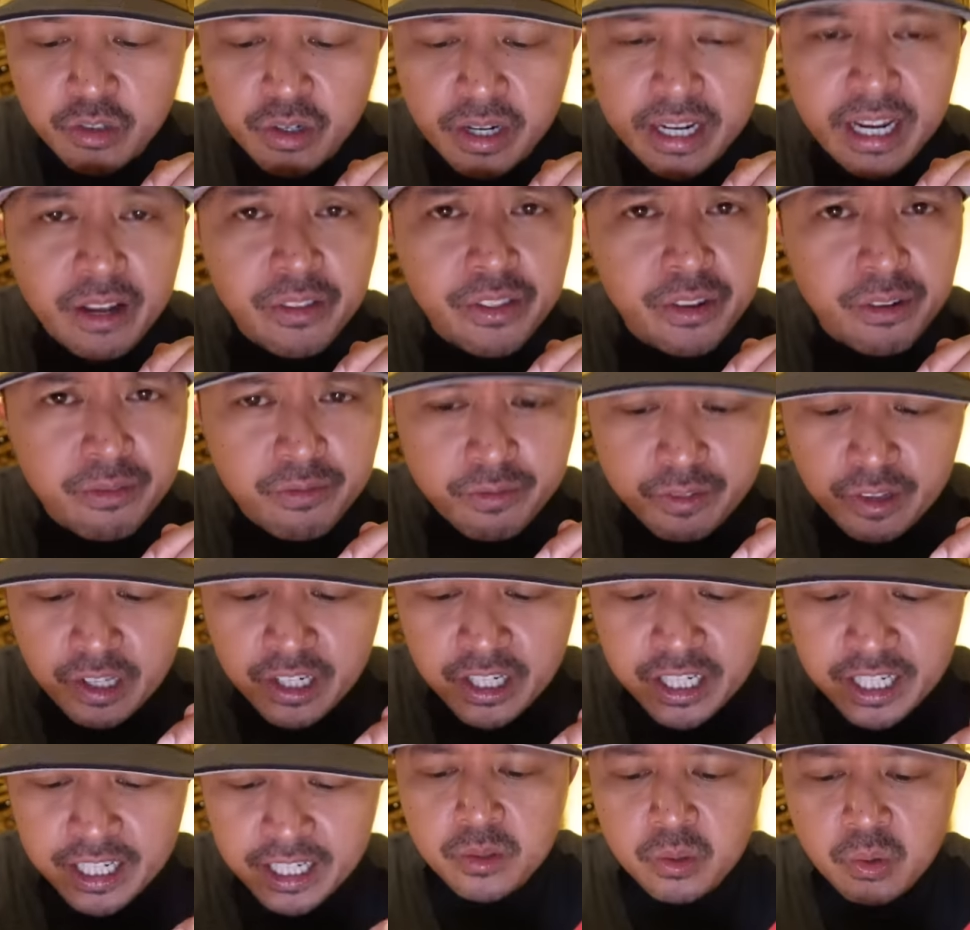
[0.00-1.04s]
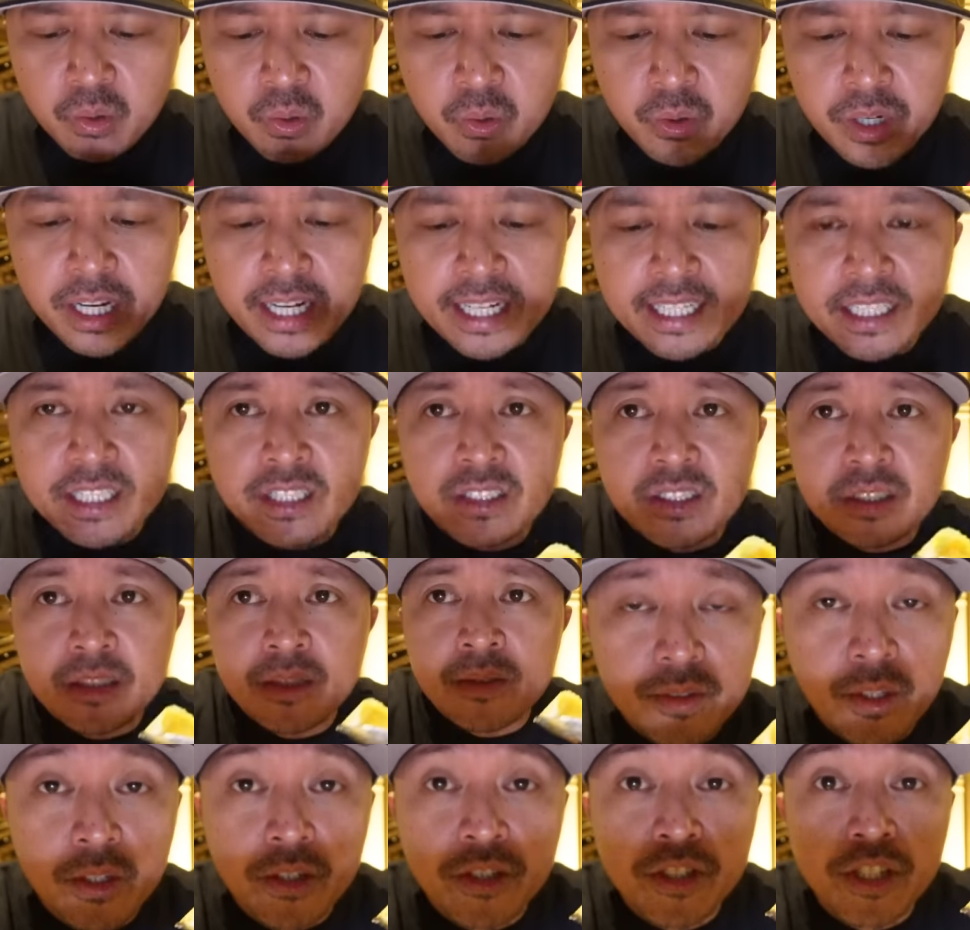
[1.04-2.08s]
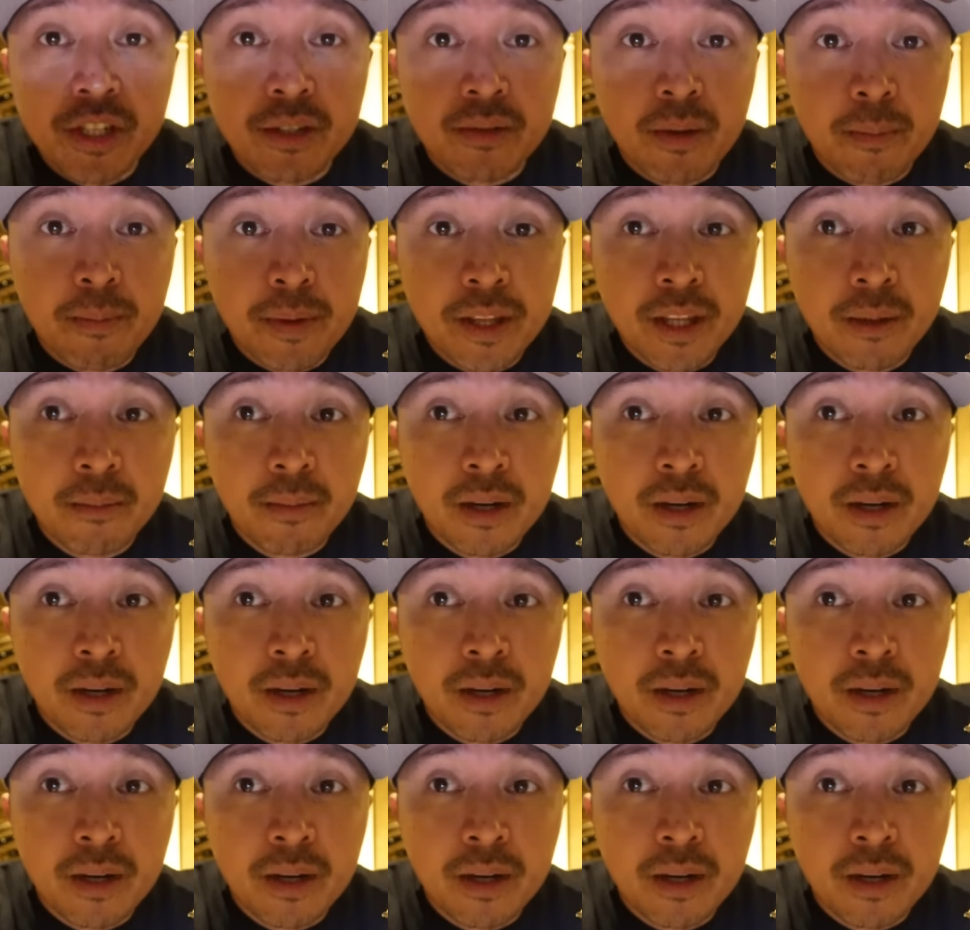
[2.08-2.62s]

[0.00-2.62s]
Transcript: try out their flan. Ooh, nice. There's syrup in the